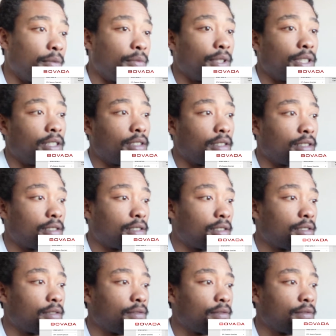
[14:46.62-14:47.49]
with
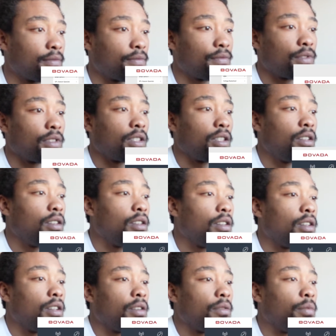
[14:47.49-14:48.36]
this?
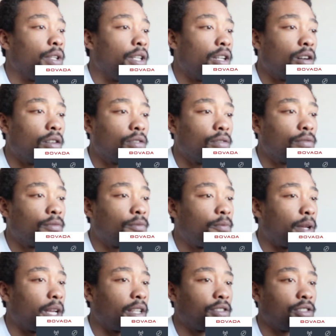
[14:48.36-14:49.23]
We know
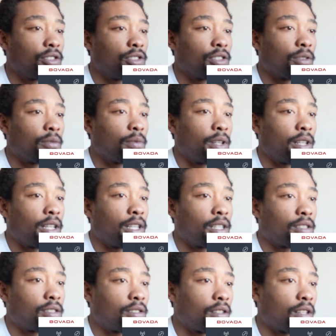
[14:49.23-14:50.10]
Pacers are
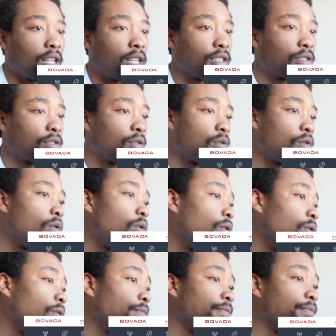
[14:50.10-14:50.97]
winning, so that's
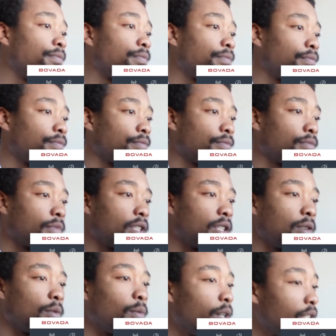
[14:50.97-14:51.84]
cool.
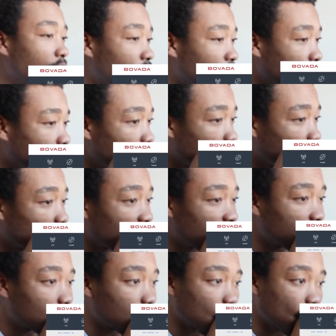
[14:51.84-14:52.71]
Wizards
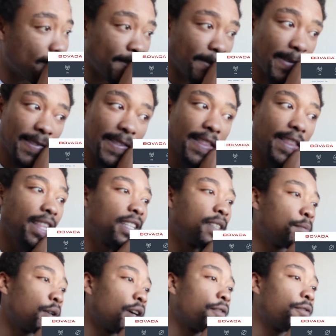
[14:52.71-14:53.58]
Hornets. This
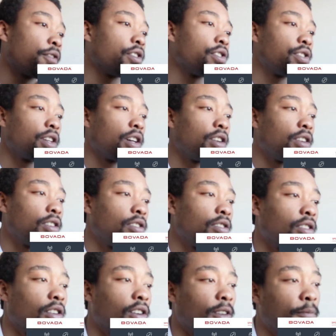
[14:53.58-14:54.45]
is my first
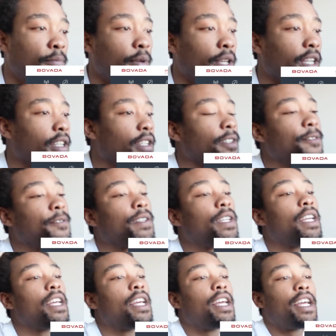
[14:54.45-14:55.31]
underdog pick.
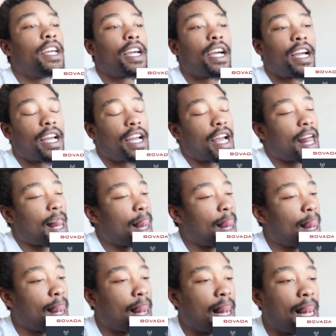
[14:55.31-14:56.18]

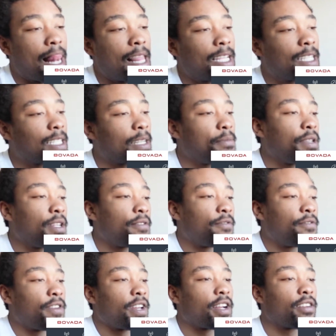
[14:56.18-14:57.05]
it's gonna be a
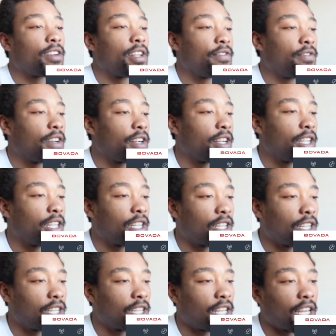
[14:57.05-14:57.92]
very, very
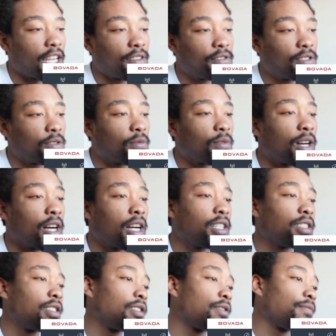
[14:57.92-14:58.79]
good game to
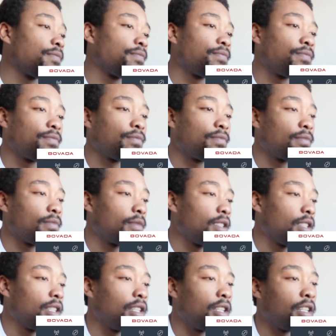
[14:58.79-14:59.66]
watch.
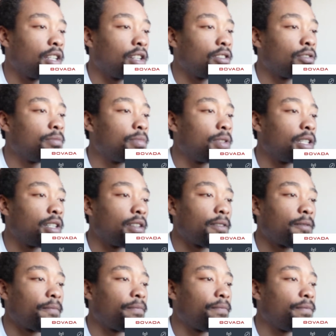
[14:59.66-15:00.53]
But
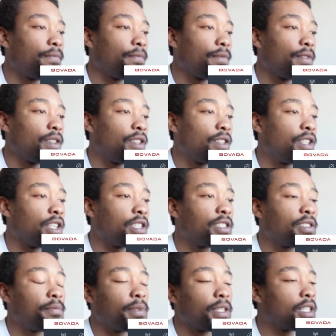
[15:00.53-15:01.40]

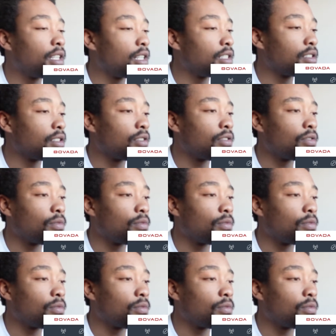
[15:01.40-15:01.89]
just because the